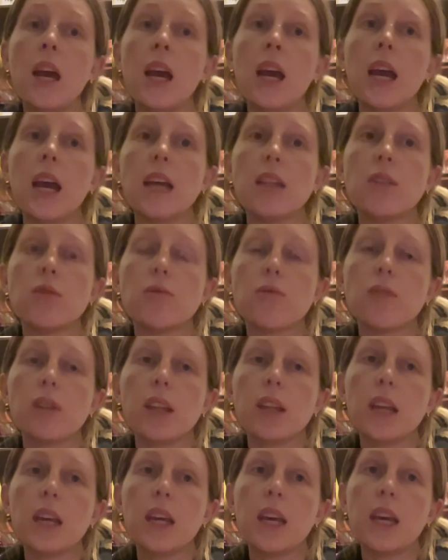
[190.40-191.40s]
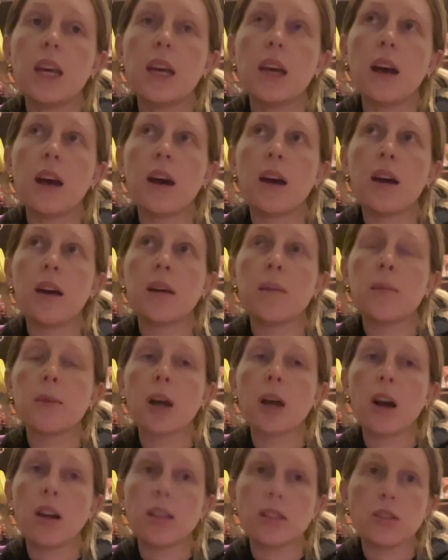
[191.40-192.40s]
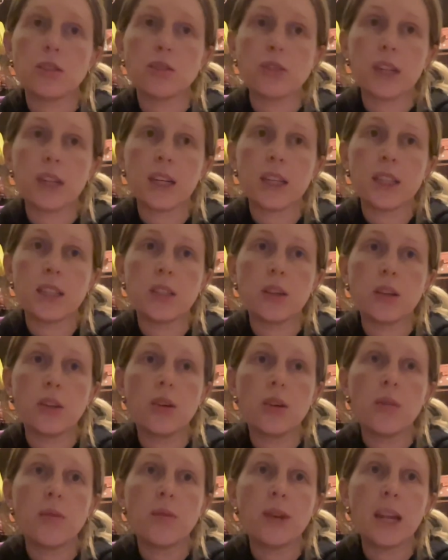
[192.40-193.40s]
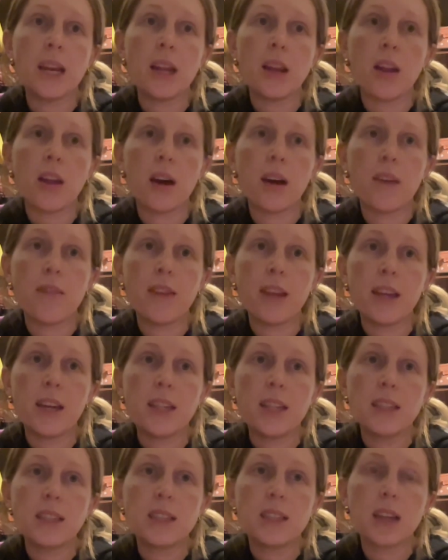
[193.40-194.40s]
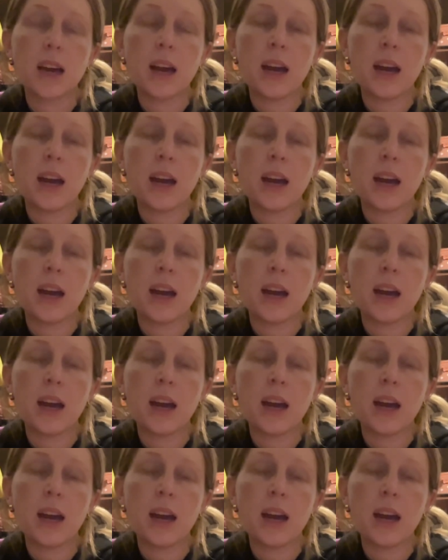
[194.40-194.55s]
It's really concentrated, so you don't need a lot of this,